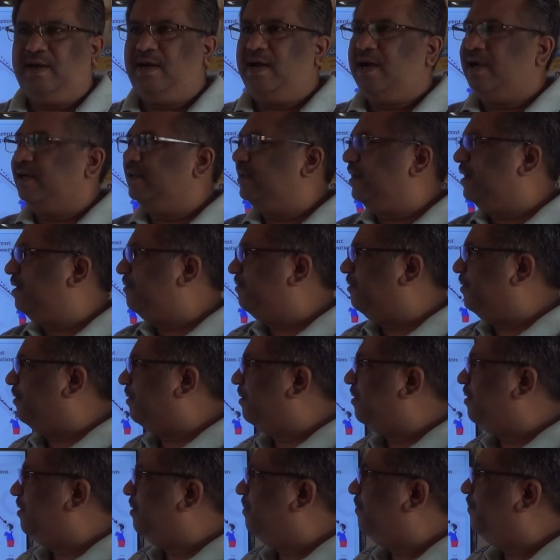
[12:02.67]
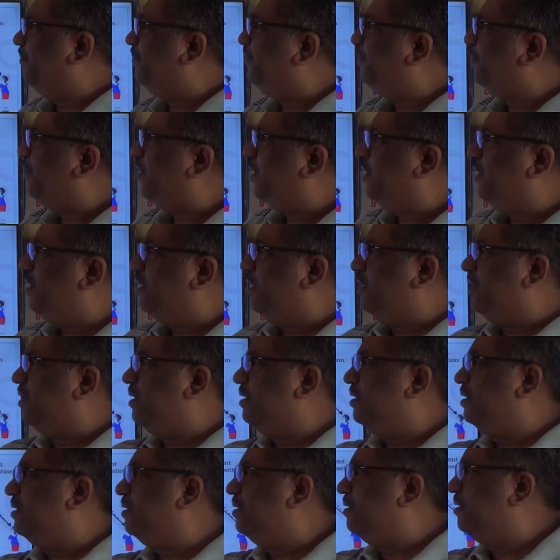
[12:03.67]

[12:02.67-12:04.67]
And therefore, here